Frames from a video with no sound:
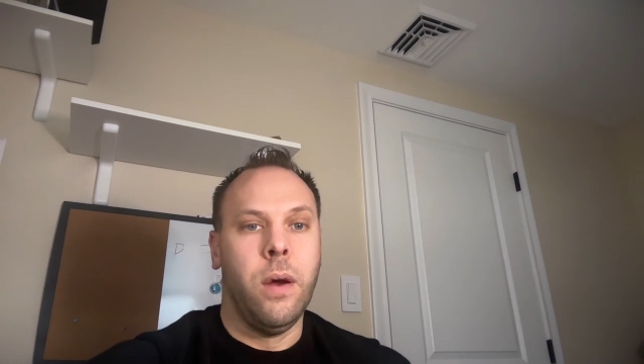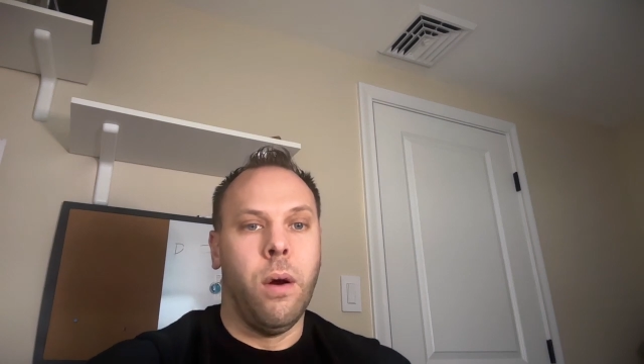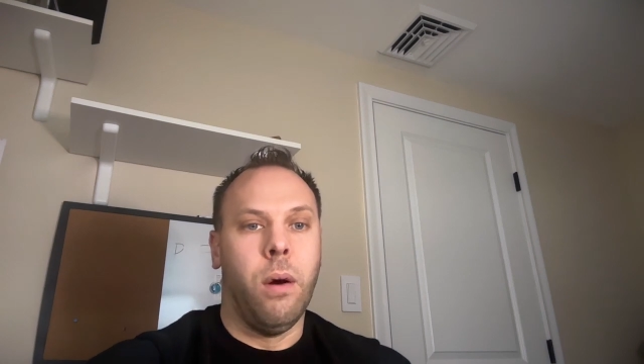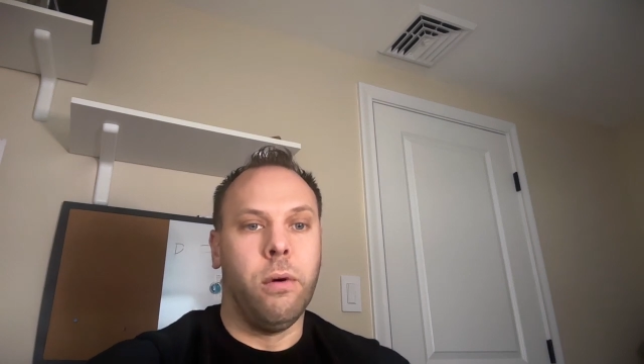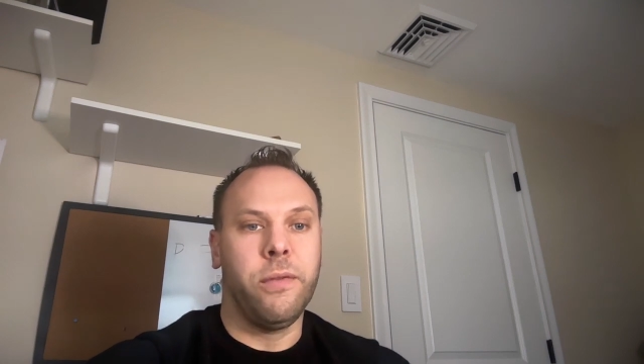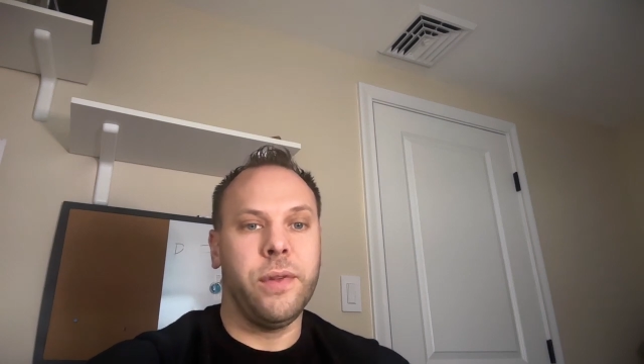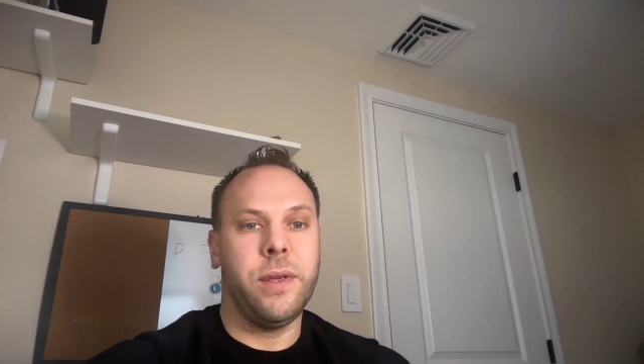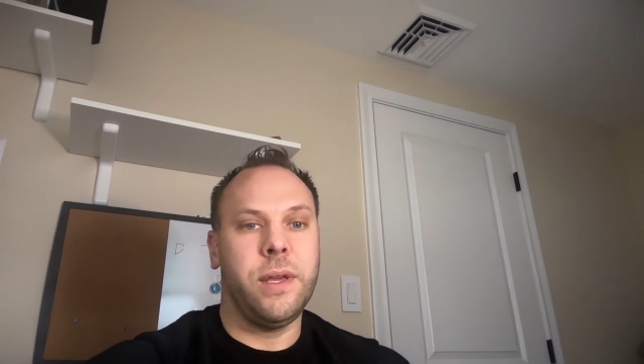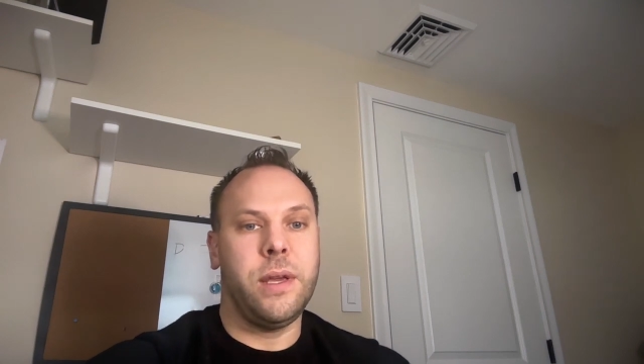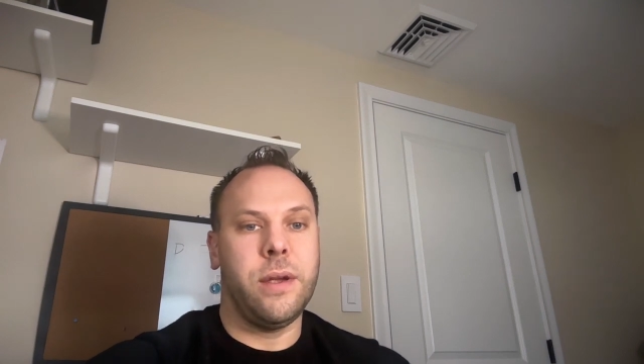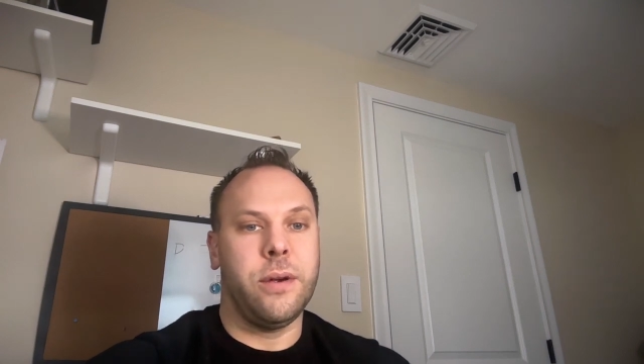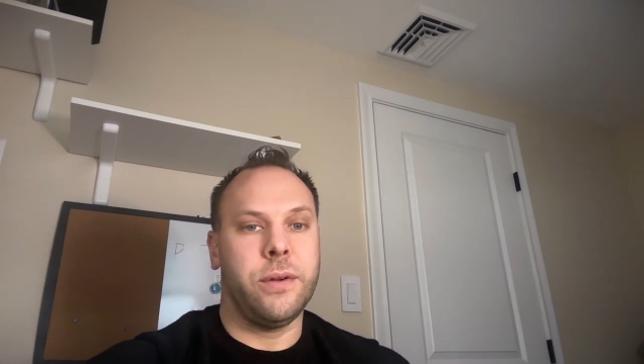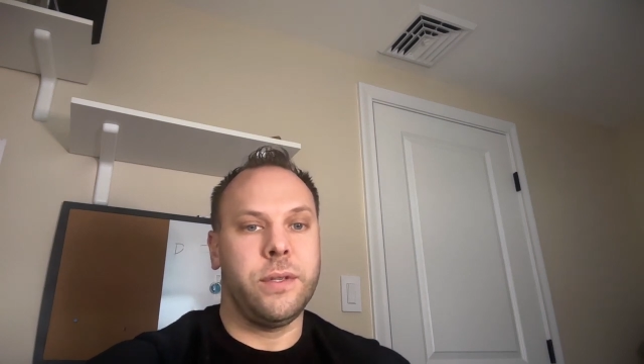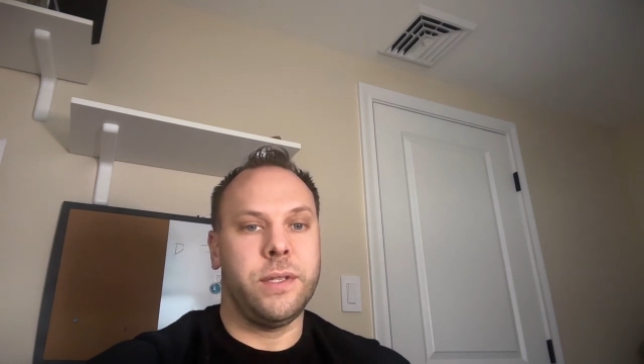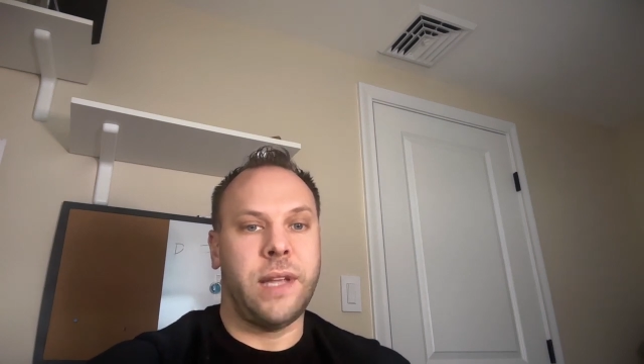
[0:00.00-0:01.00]
Over the
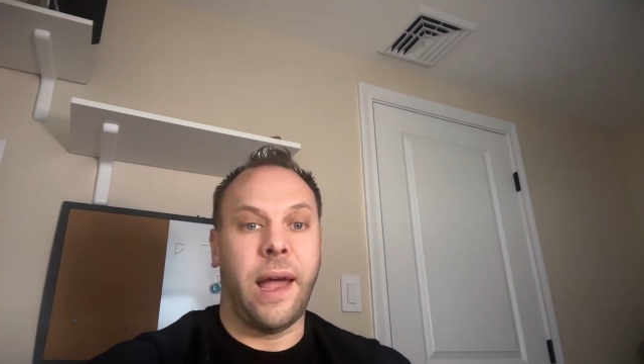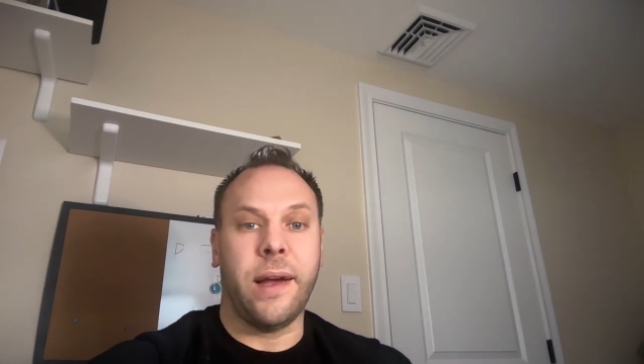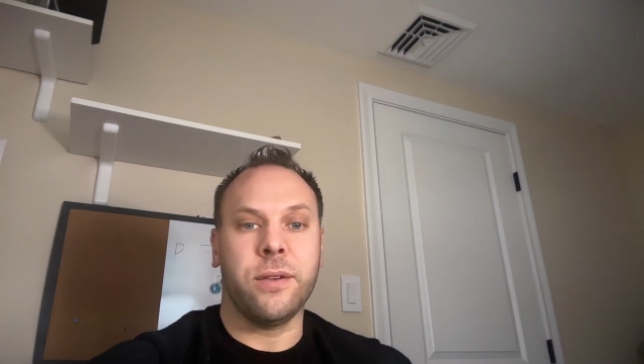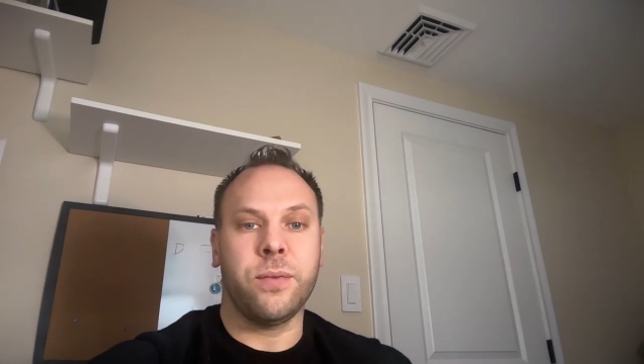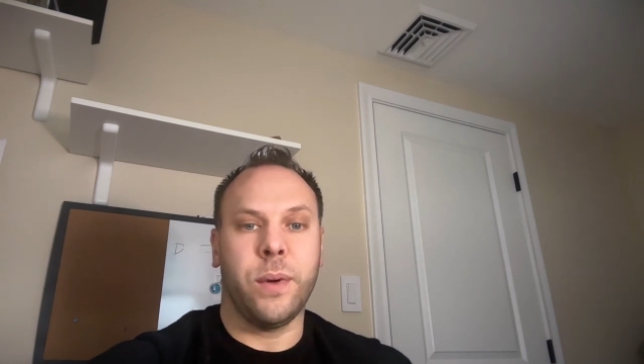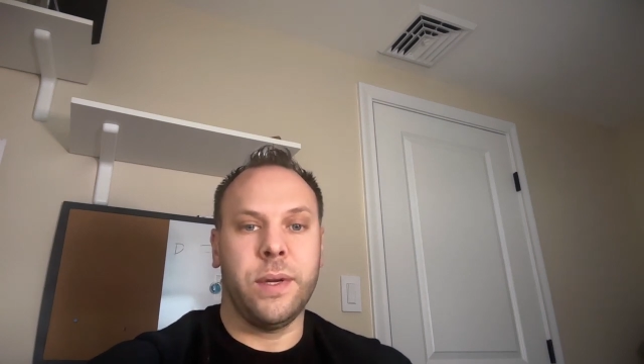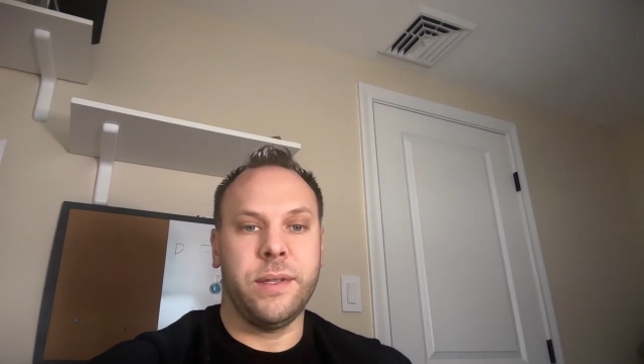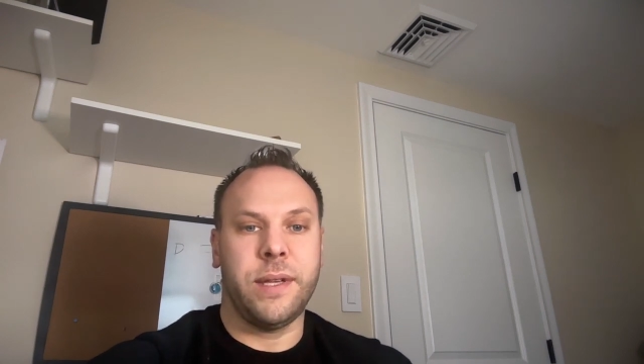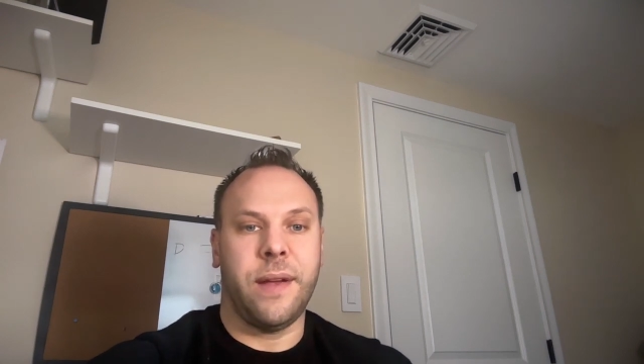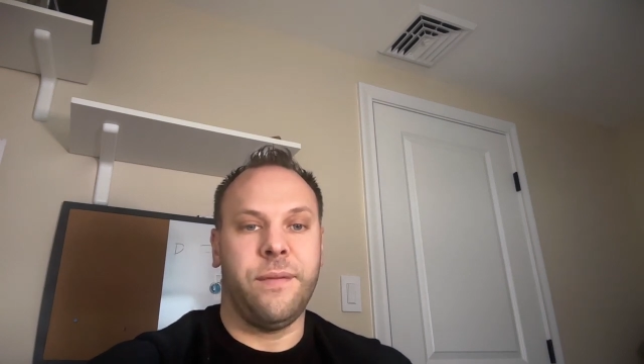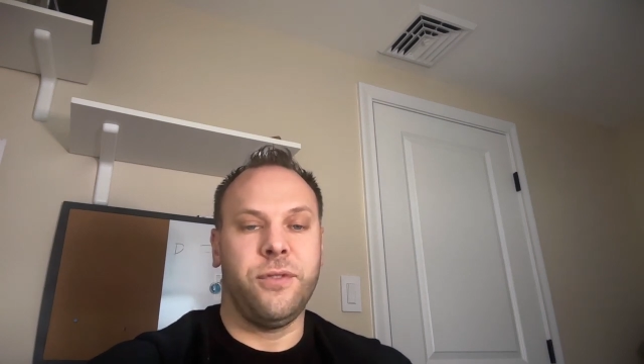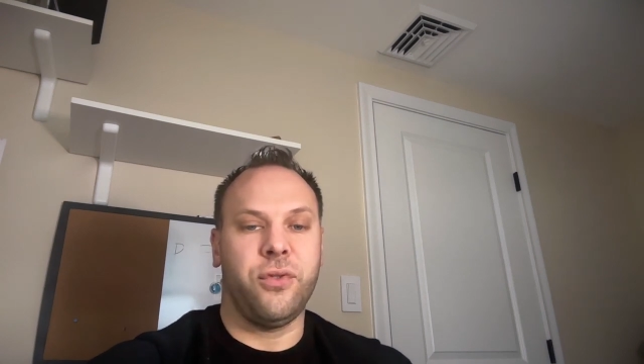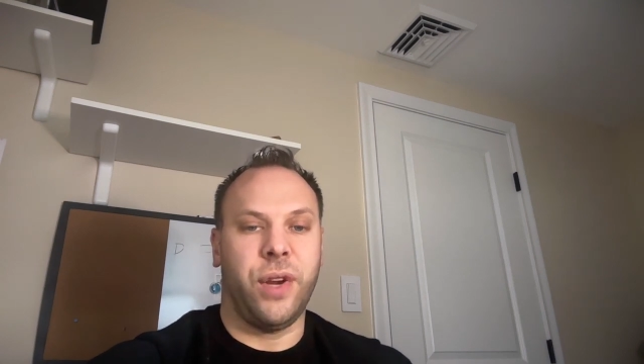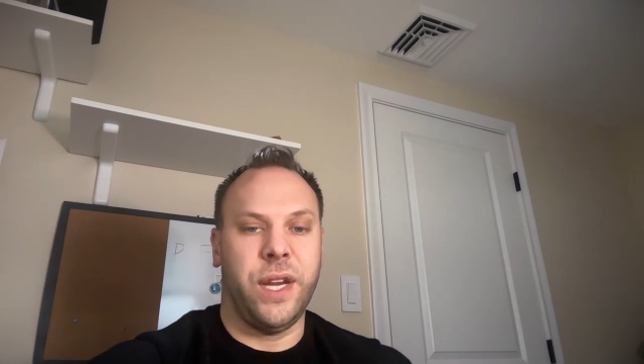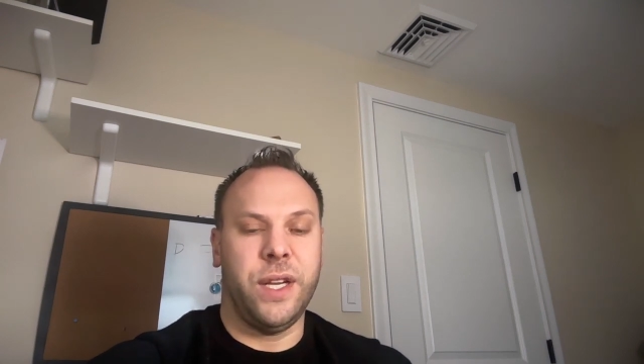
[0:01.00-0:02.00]
years, tax rates
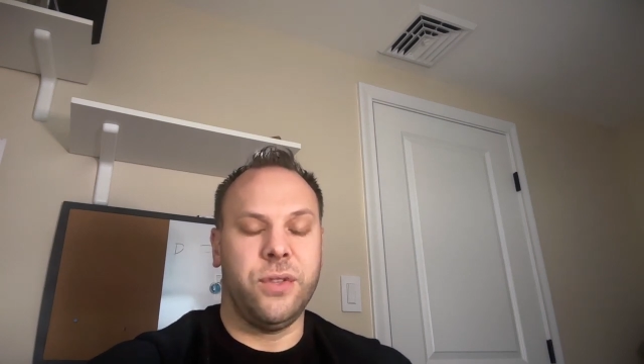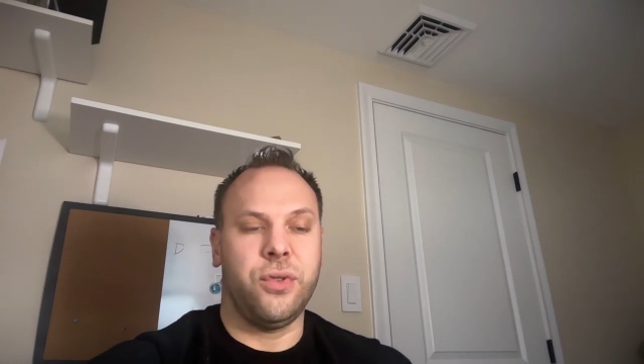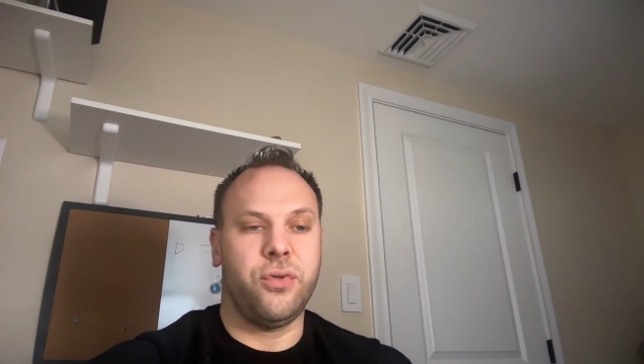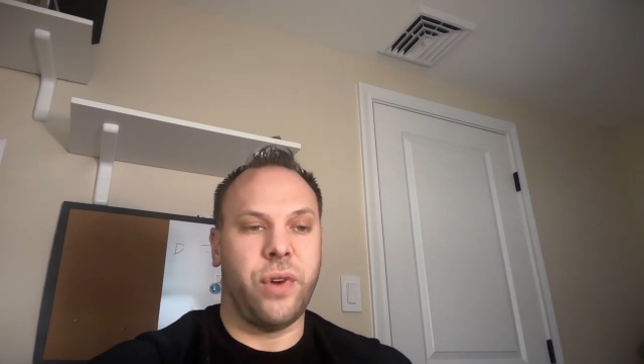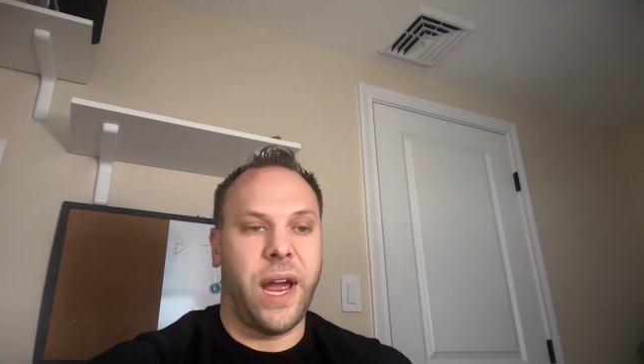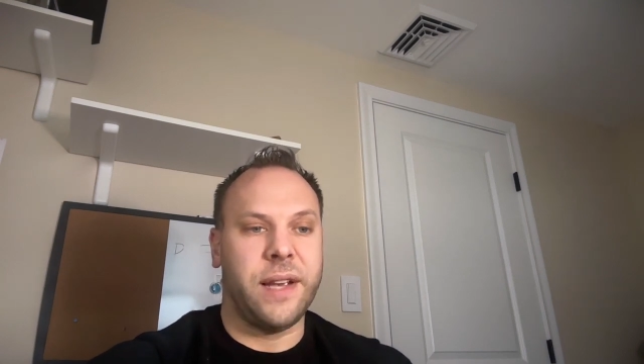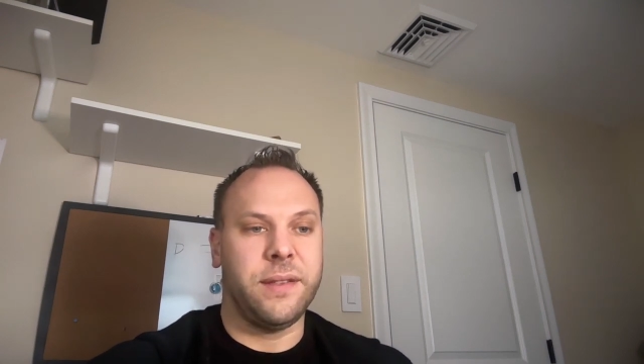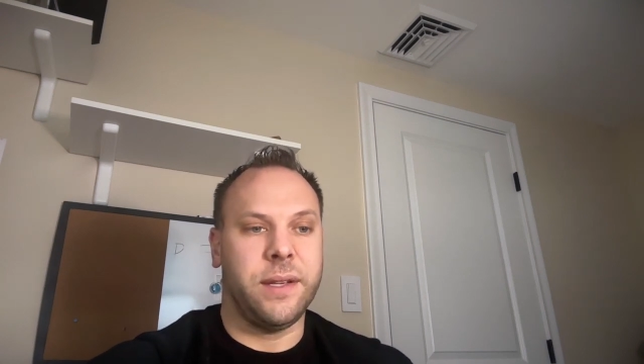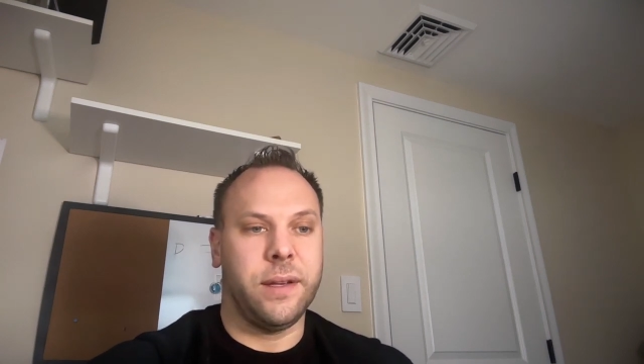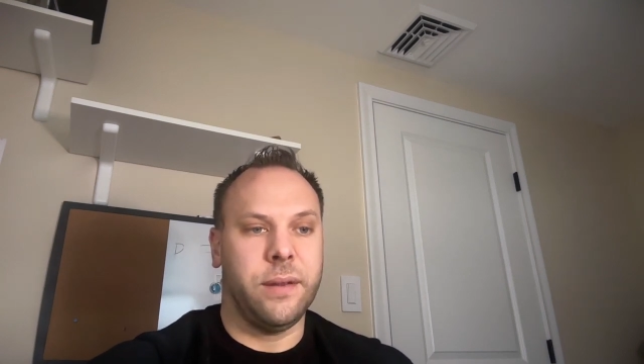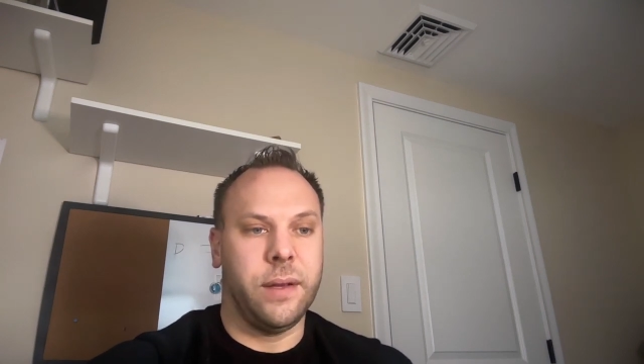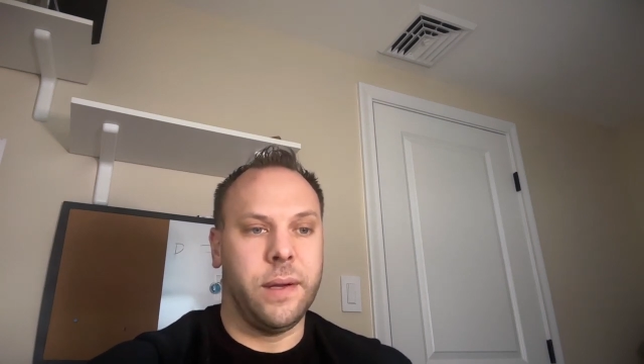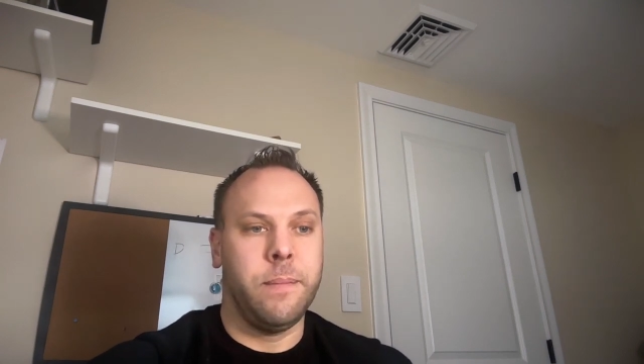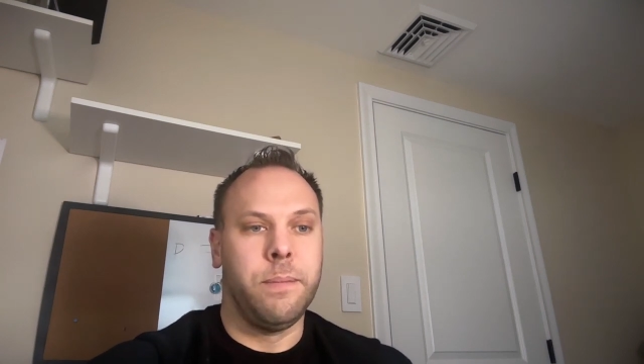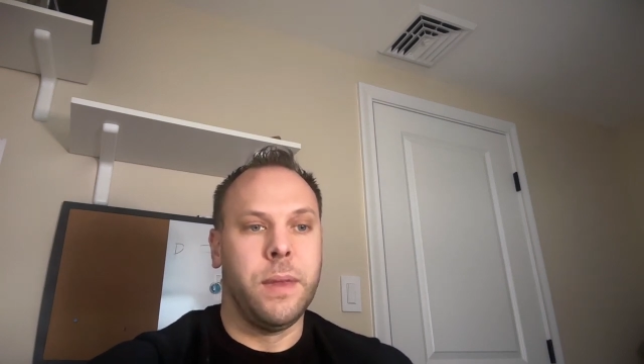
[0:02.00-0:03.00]
have changed
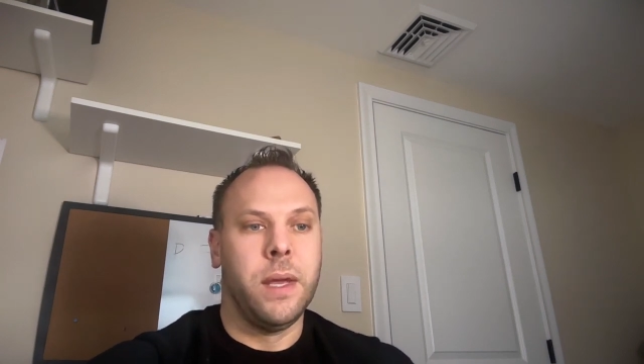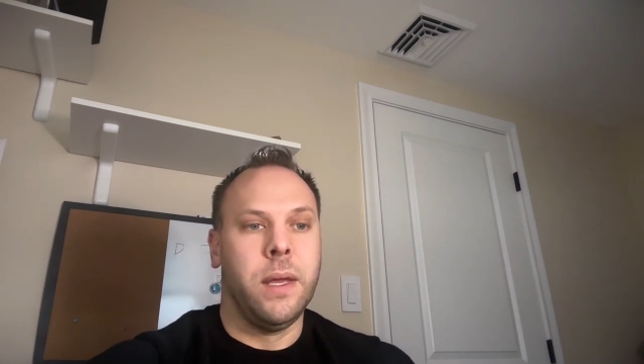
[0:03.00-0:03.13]
drastically,